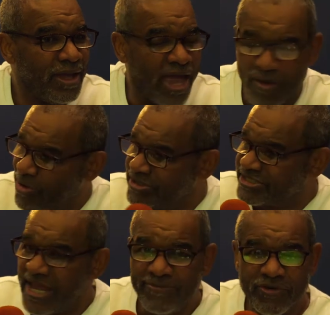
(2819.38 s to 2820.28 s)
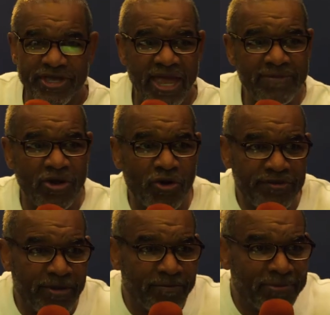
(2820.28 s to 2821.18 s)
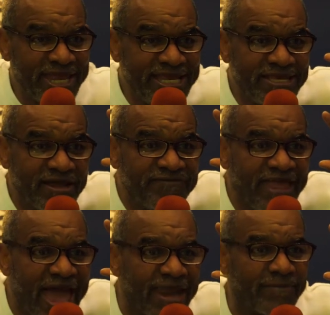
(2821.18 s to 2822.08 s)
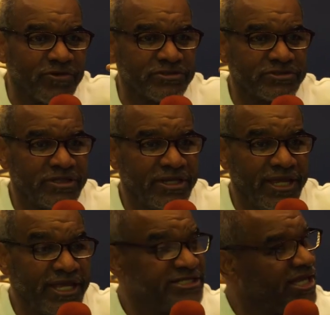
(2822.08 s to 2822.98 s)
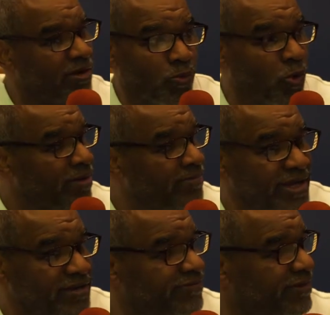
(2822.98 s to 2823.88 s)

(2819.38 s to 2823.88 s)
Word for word: And when Samuel came, he heard the bleating of the animals. He said, What meaneth